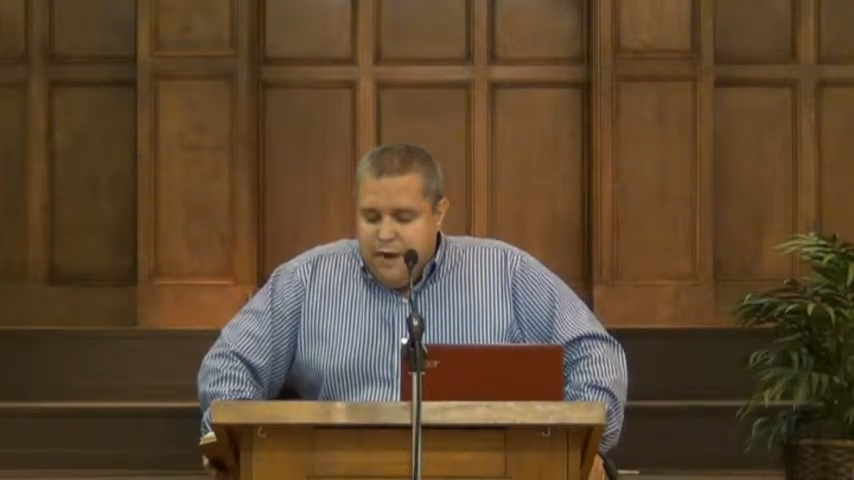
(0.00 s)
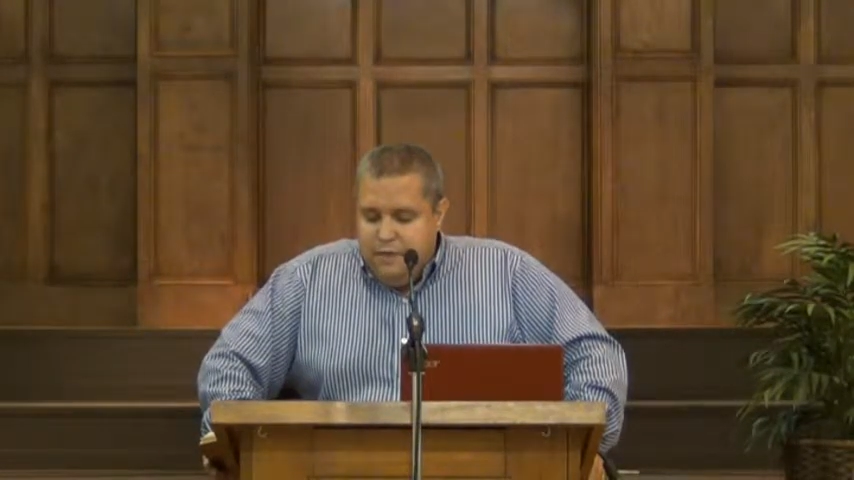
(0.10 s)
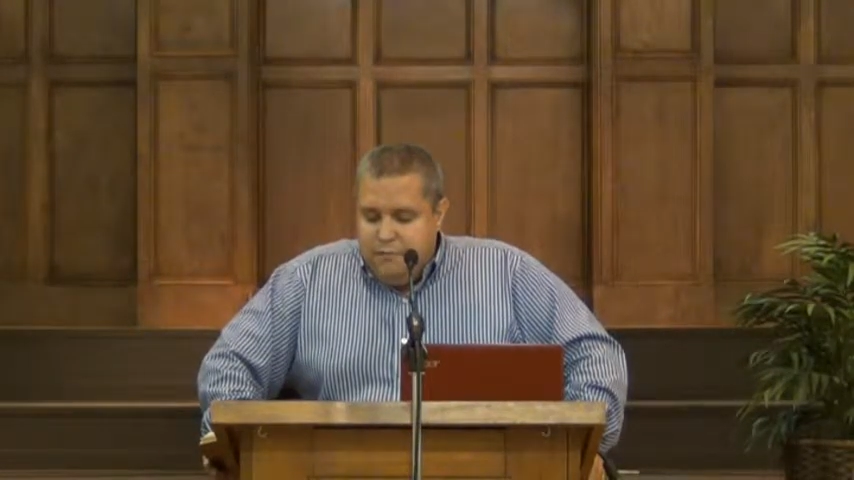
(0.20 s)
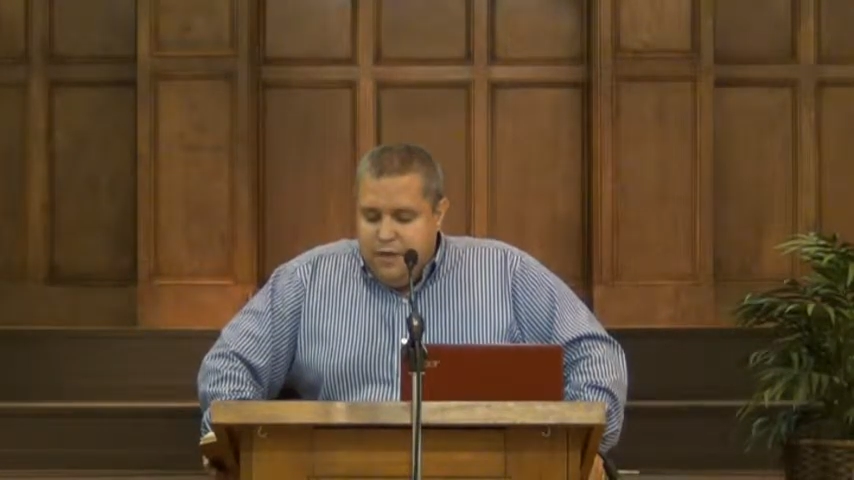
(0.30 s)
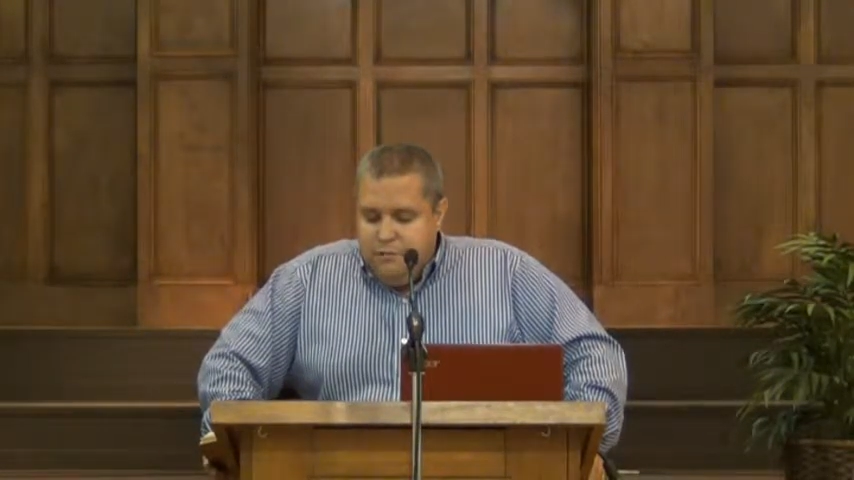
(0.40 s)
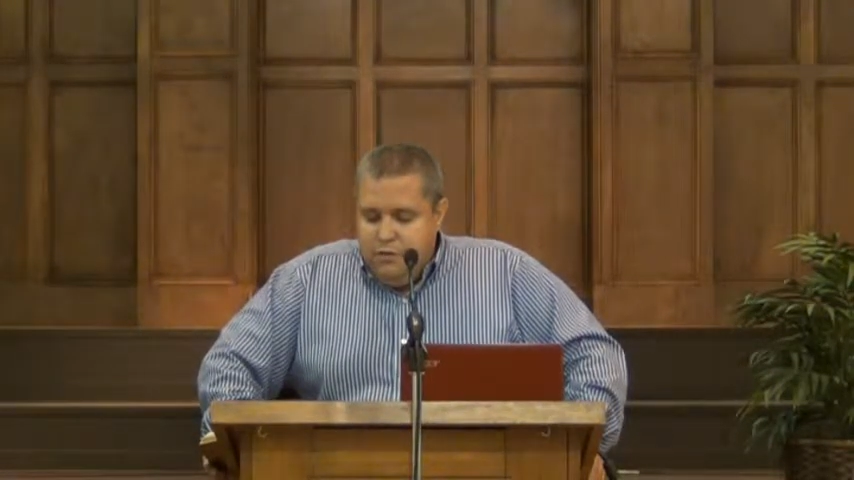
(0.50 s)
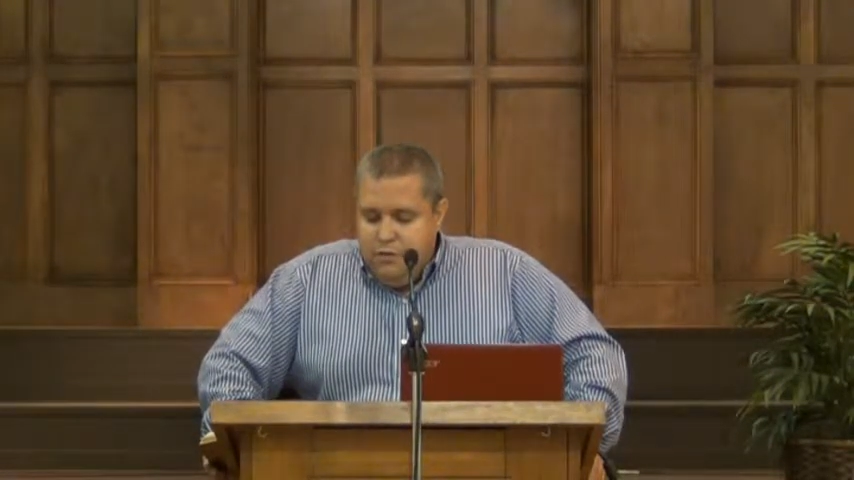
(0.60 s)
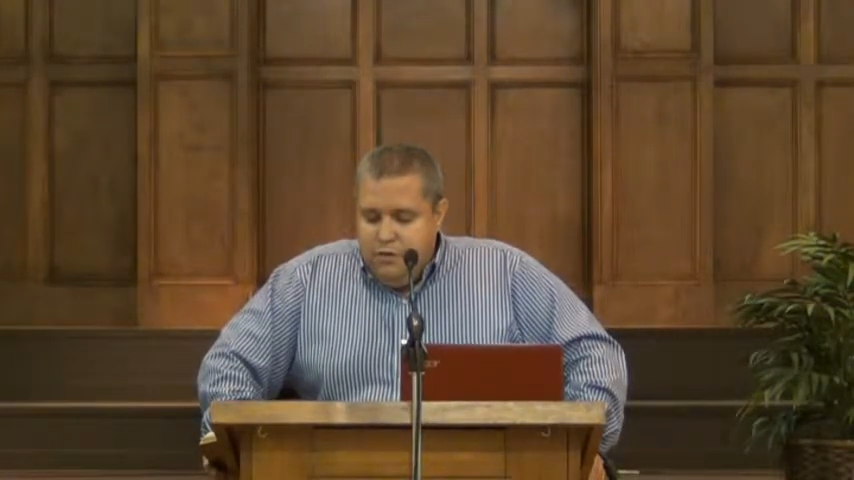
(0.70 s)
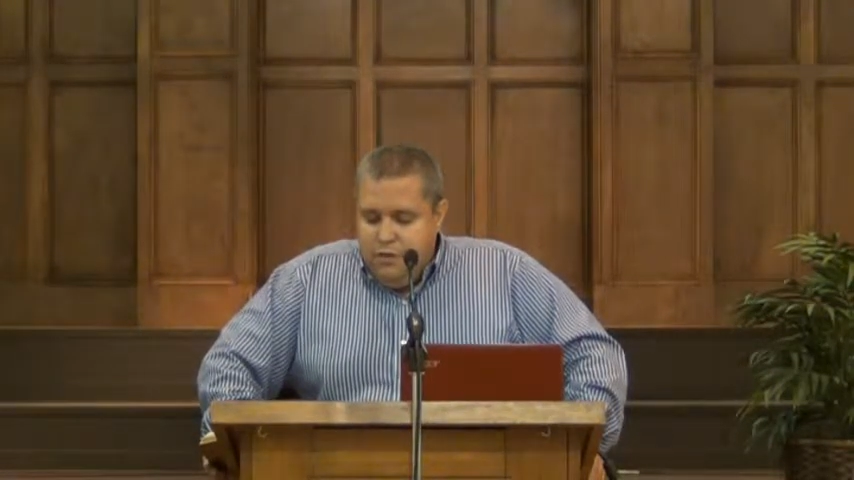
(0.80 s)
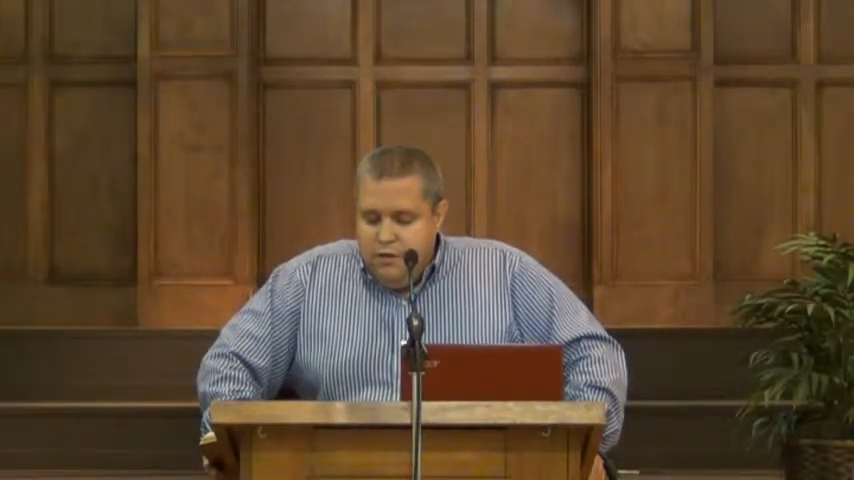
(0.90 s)
mighty
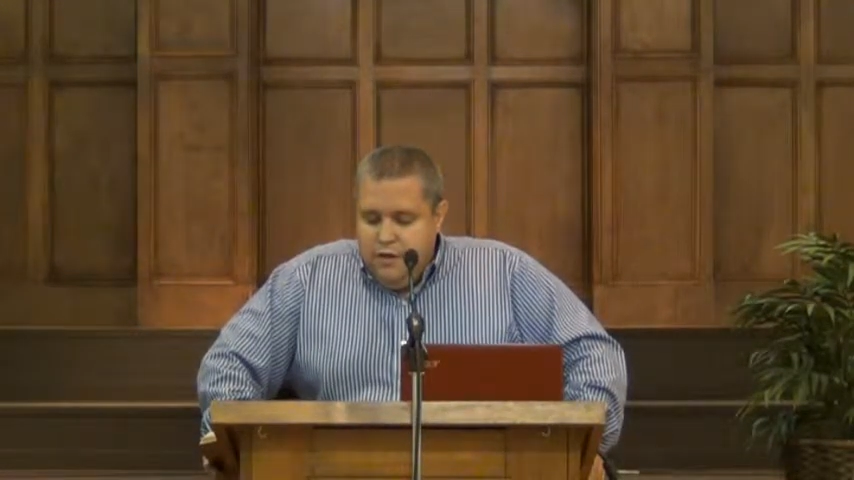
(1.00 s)
people.